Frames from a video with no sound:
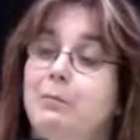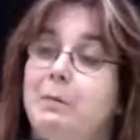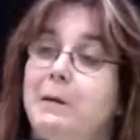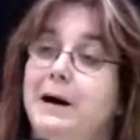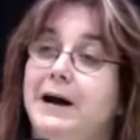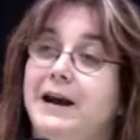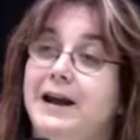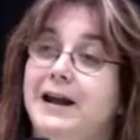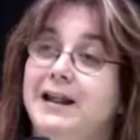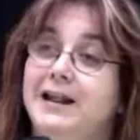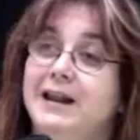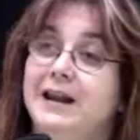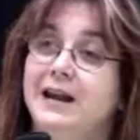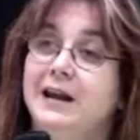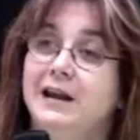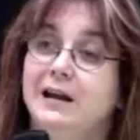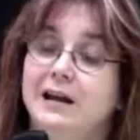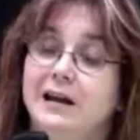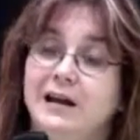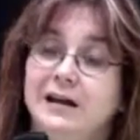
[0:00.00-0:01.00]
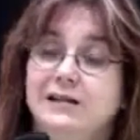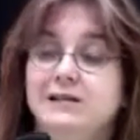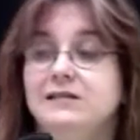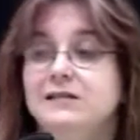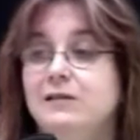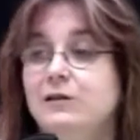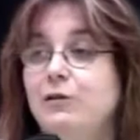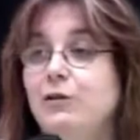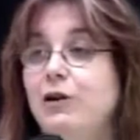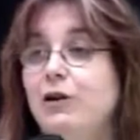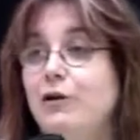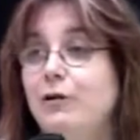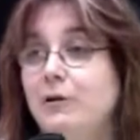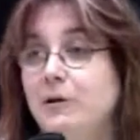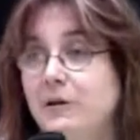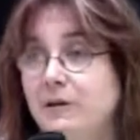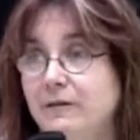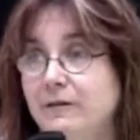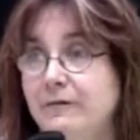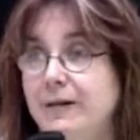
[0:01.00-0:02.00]
I think it's still hard
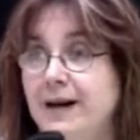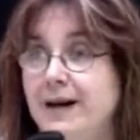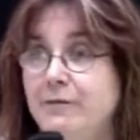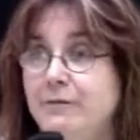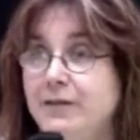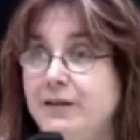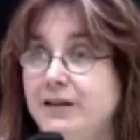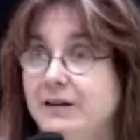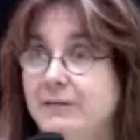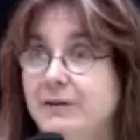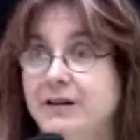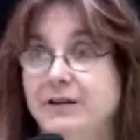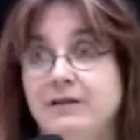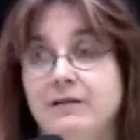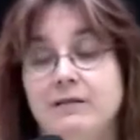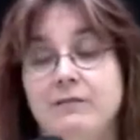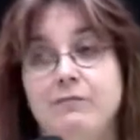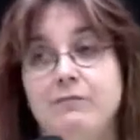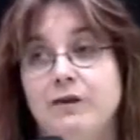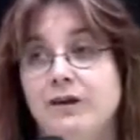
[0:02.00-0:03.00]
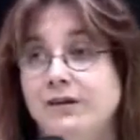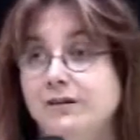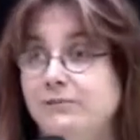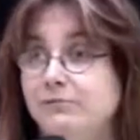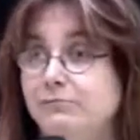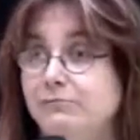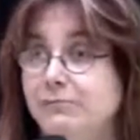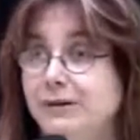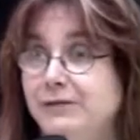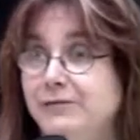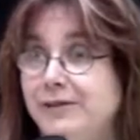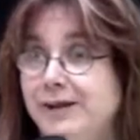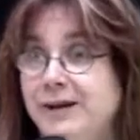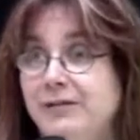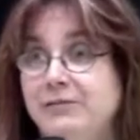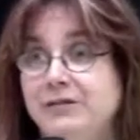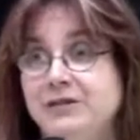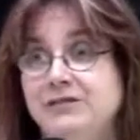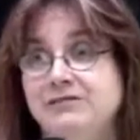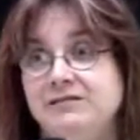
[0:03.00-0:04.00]
on the family. I mean, my
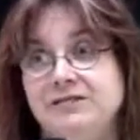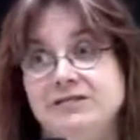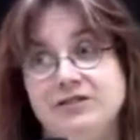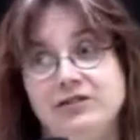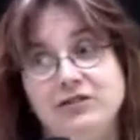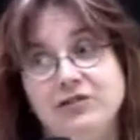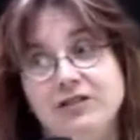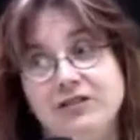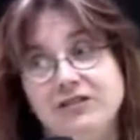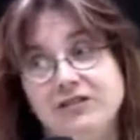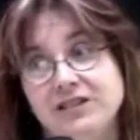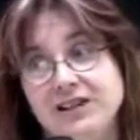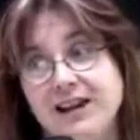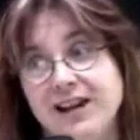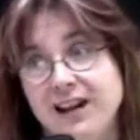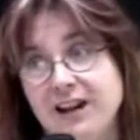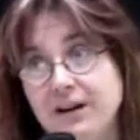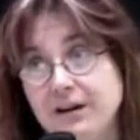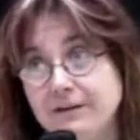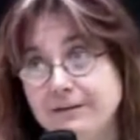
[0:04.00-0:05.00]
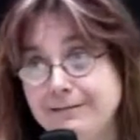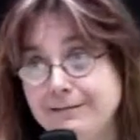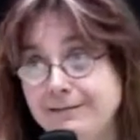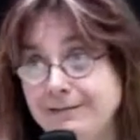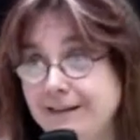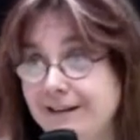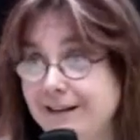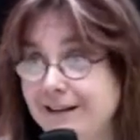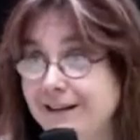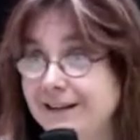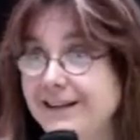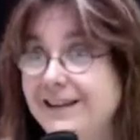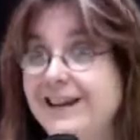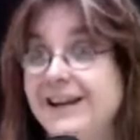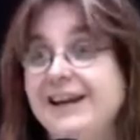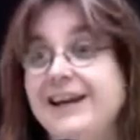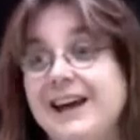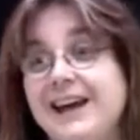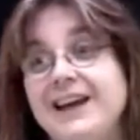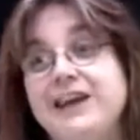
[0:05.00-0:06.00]
family still doesn't get it. They
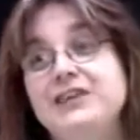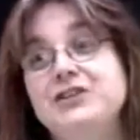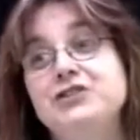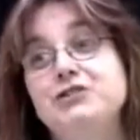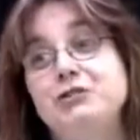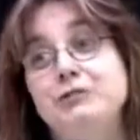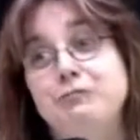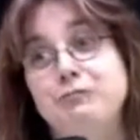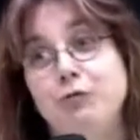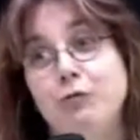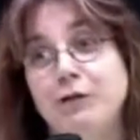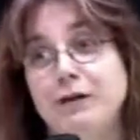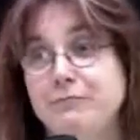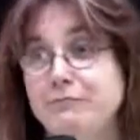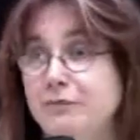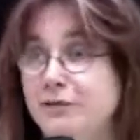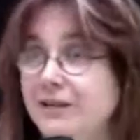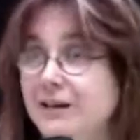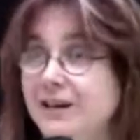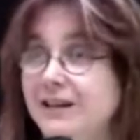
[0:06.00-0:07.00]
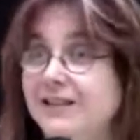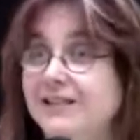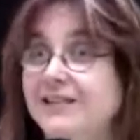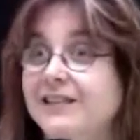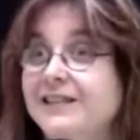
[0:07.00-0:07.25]
get it to a point, but not.